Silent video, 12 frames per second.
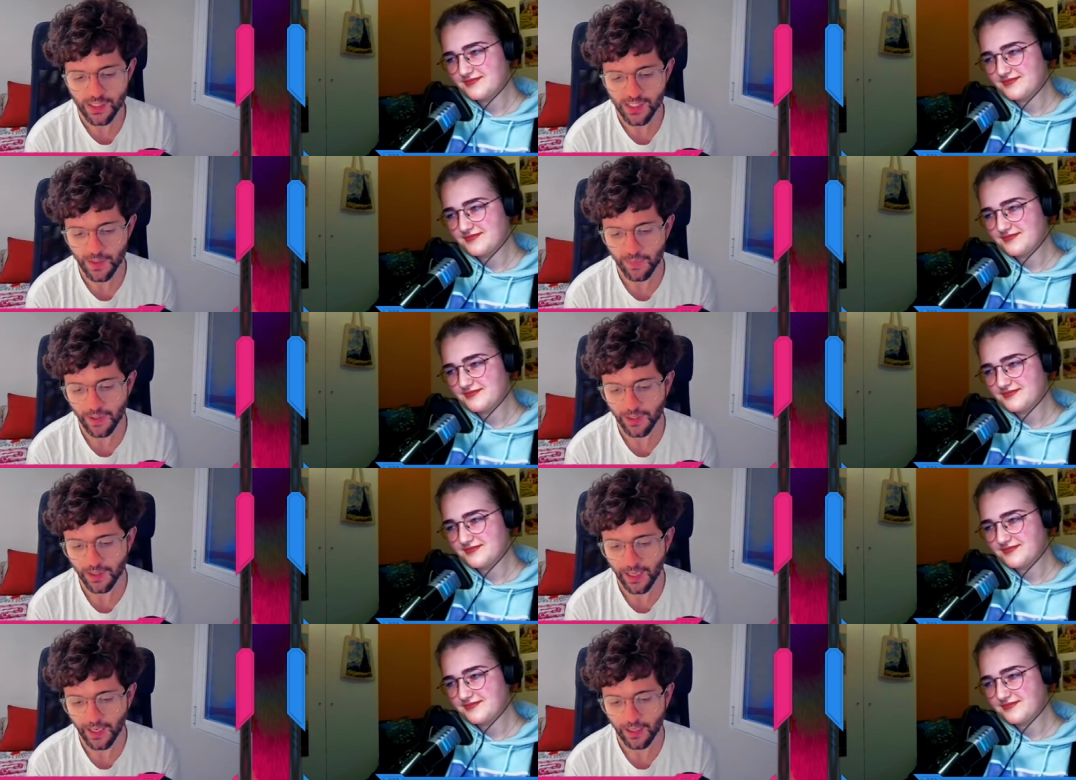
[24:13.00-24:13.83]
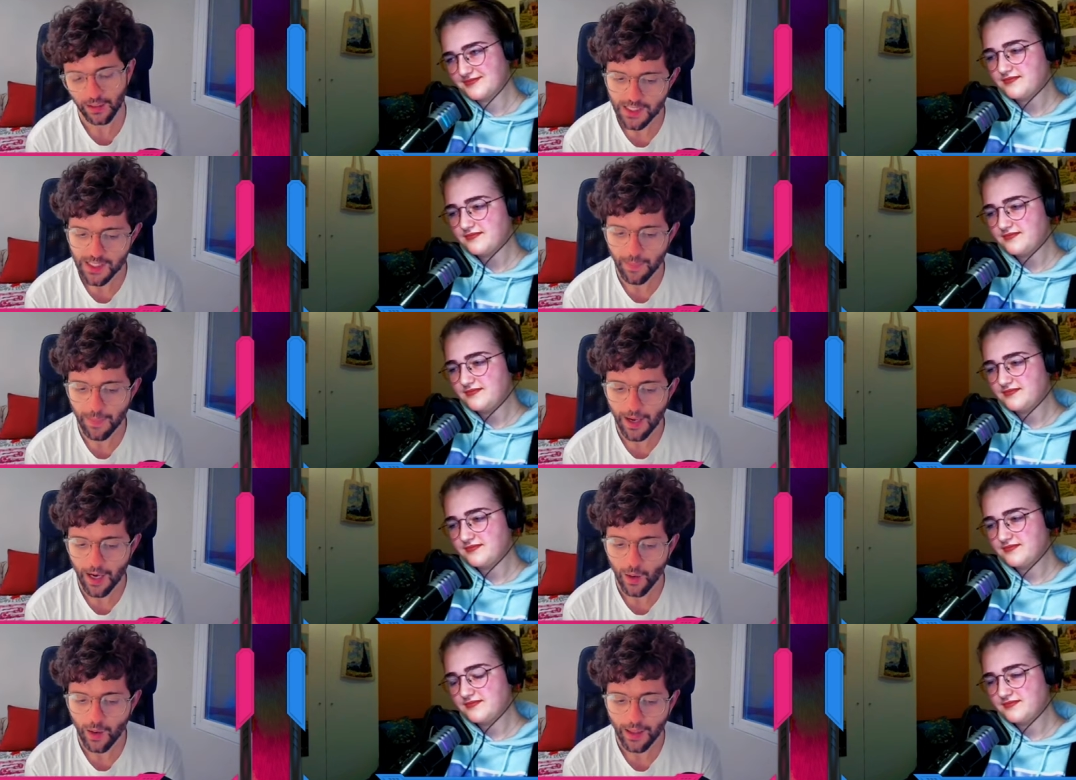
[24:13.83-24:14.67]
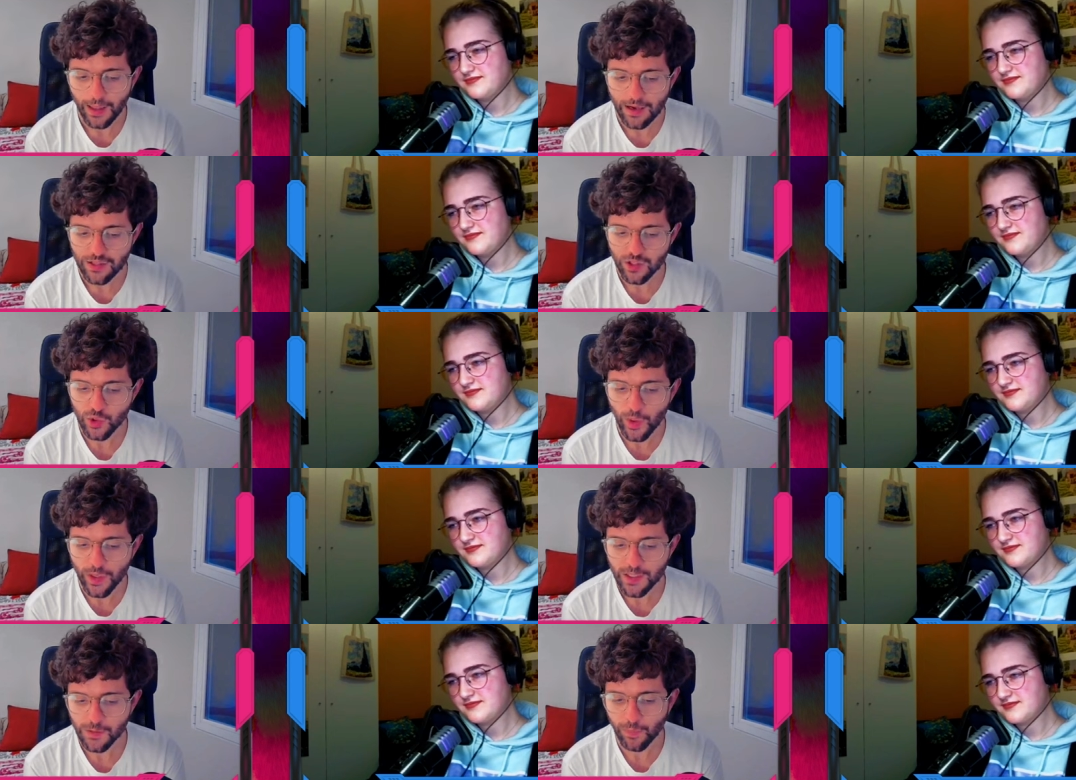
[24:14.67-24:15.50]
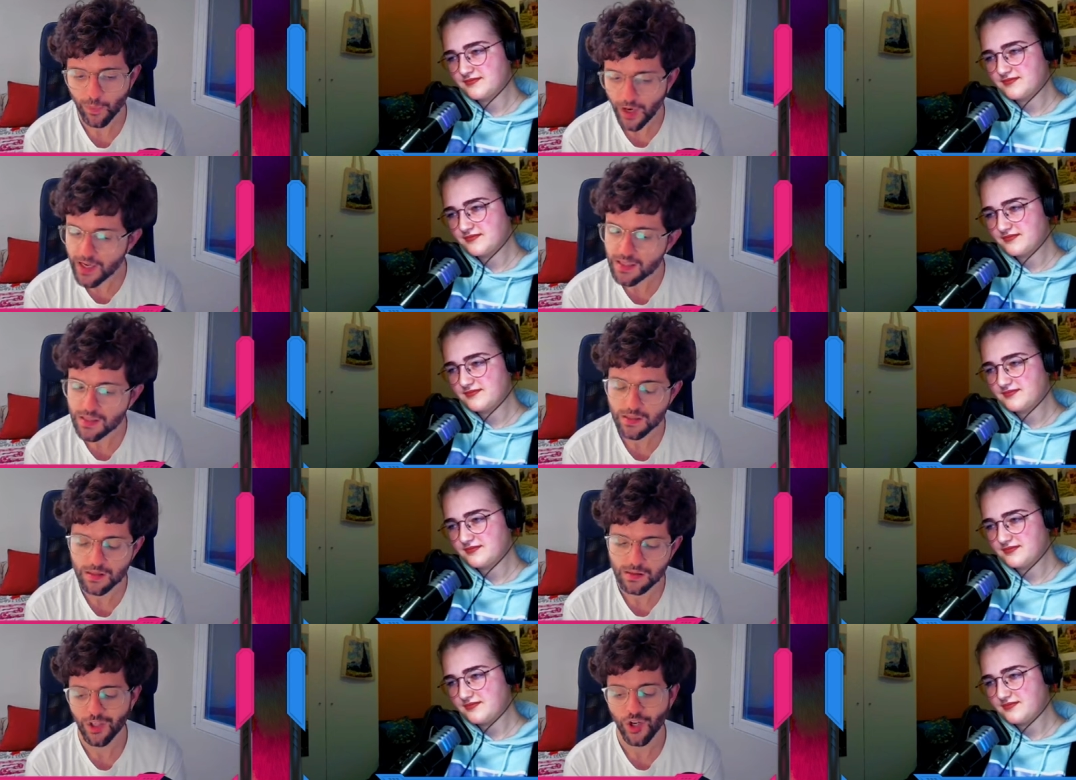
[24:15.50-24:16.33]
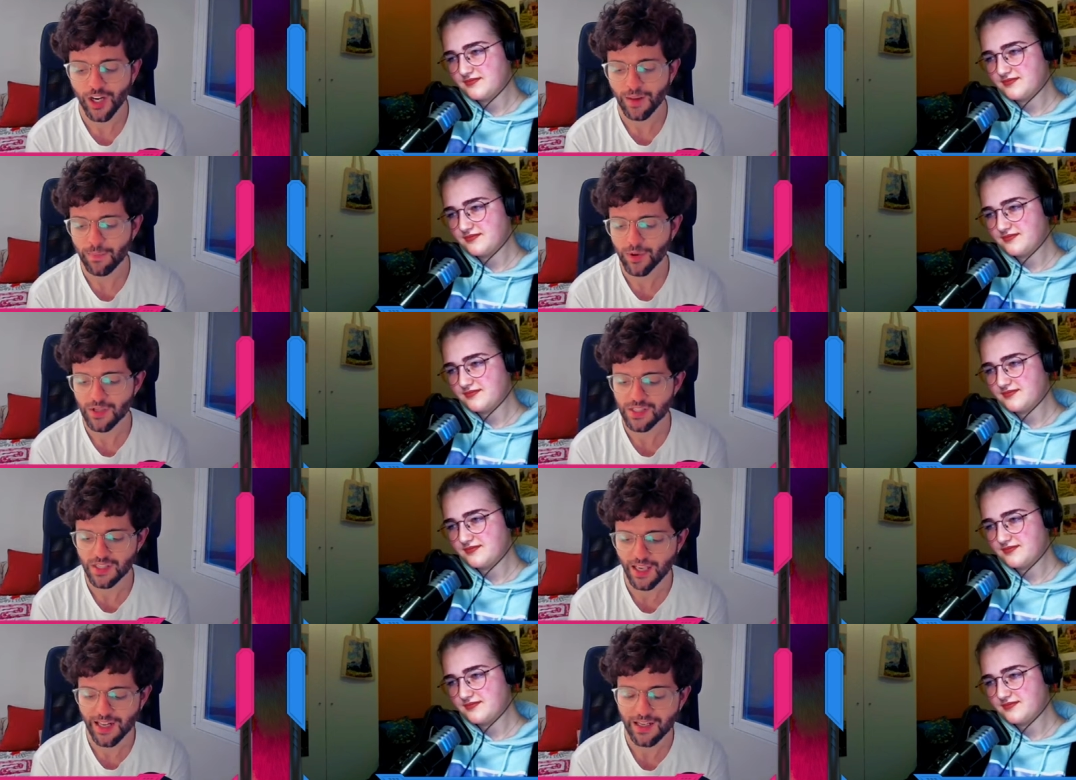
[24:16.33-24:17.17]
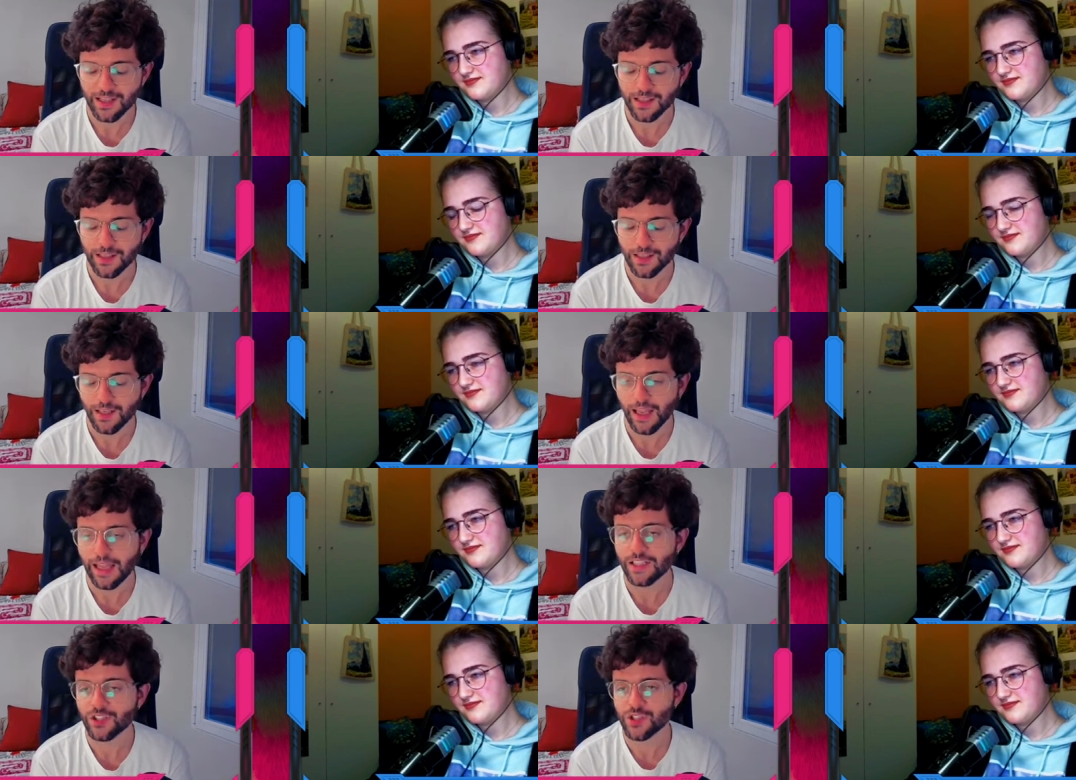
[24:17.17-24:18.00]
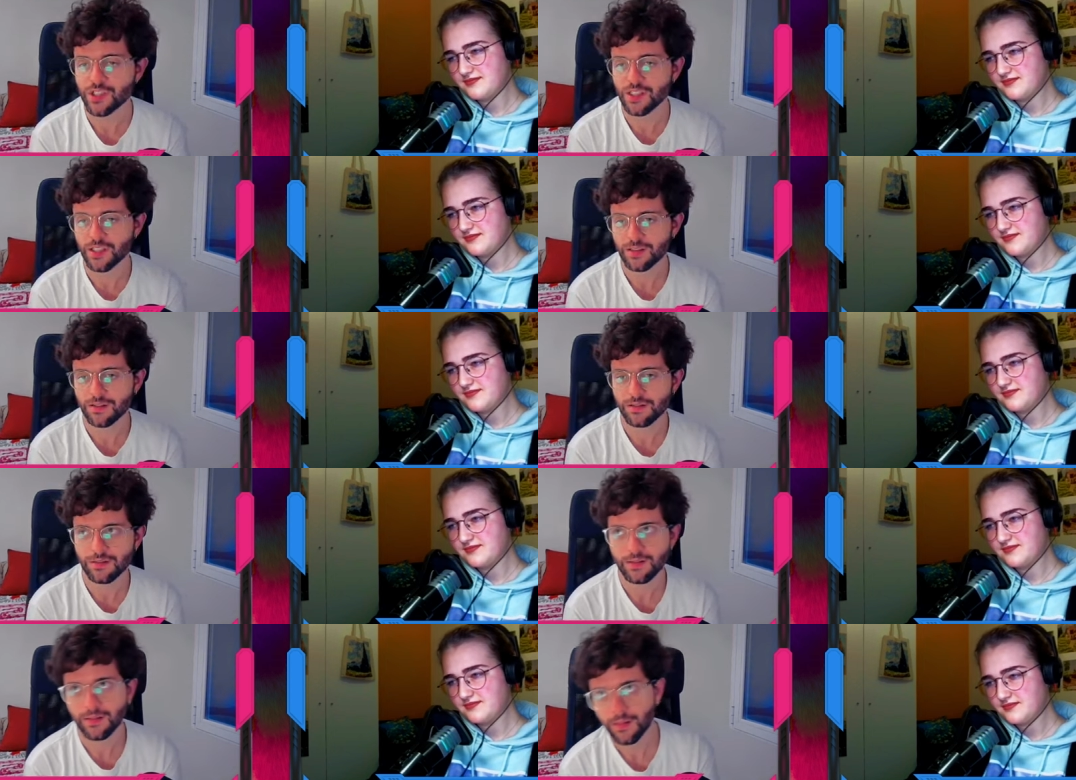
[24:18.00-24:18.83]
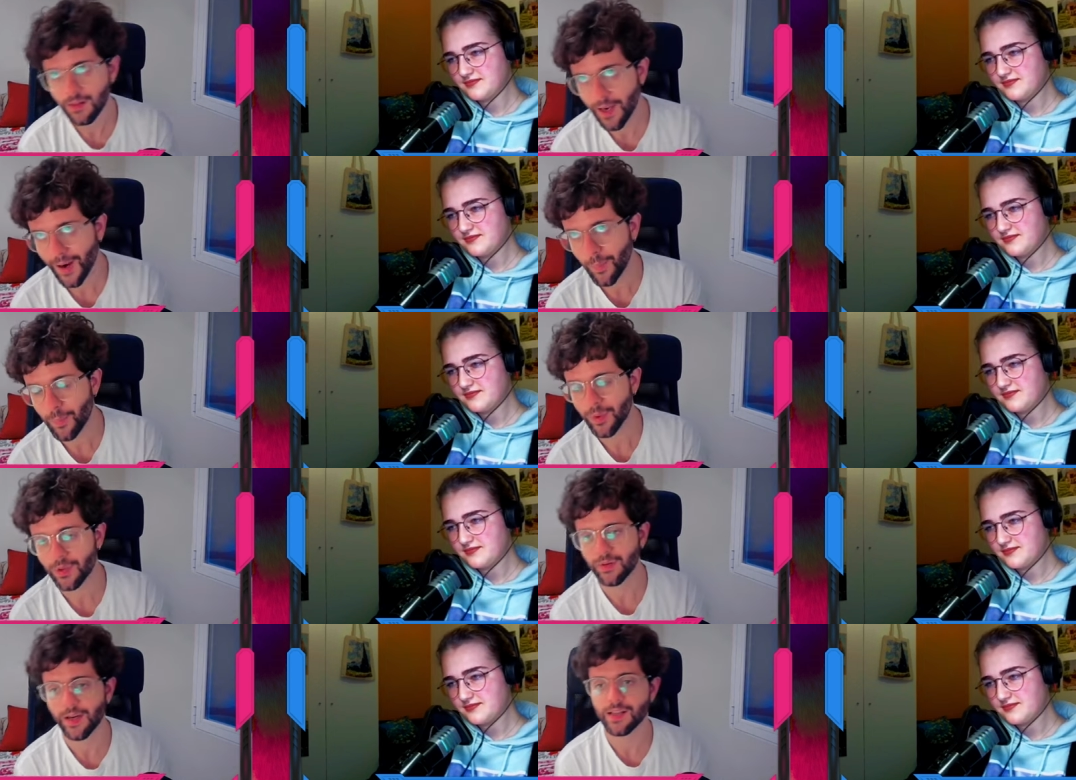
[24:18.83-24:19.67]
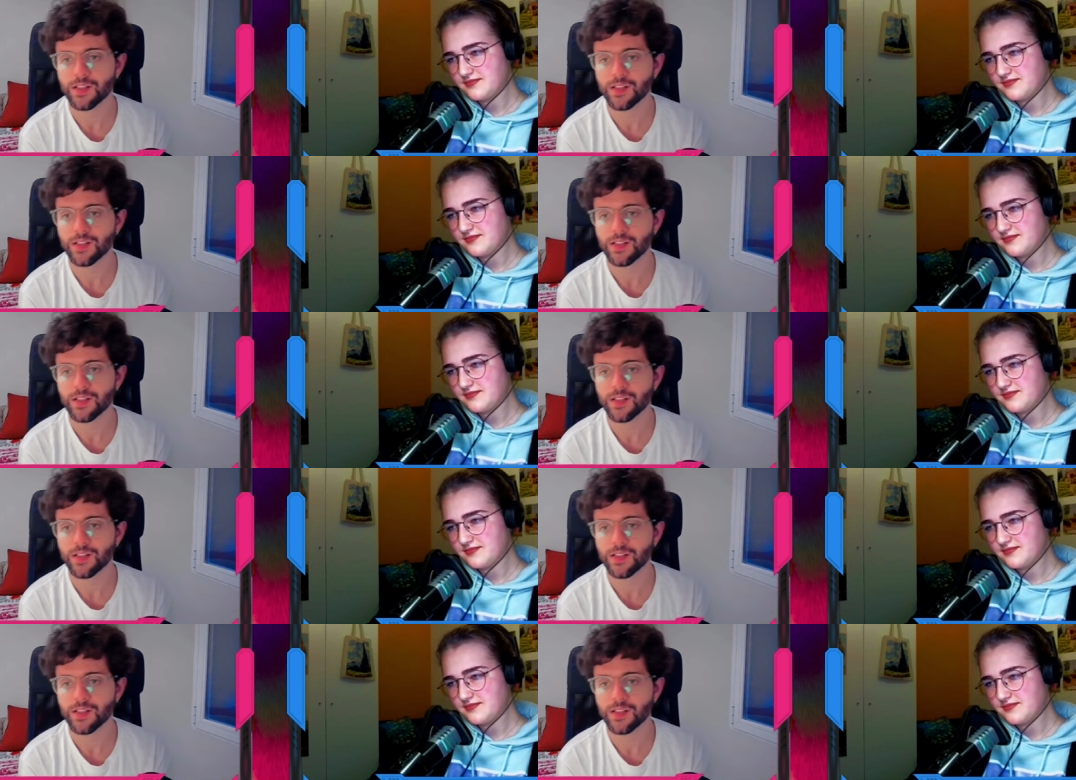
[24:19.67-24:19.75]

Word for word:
Speaker 1: is something that somehow allows you to express your inputs in an interesting output, right?